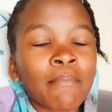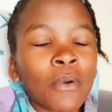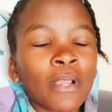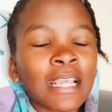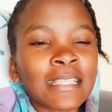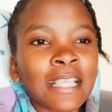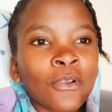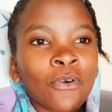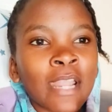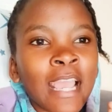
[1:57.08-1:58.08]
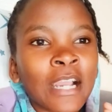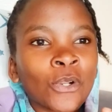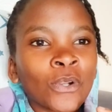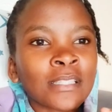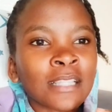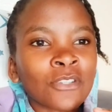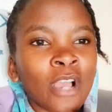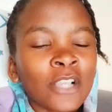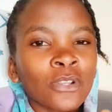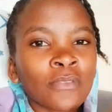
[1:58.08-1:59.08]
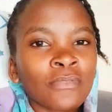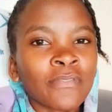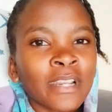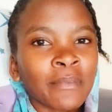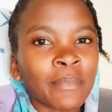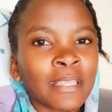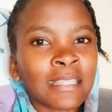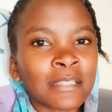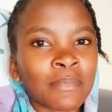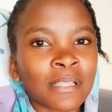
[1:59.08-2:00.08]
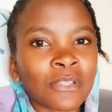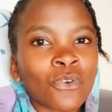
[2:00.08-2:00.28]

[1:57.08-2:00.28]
But when I say, God, I acknowledge that you're actually favoring me in this business,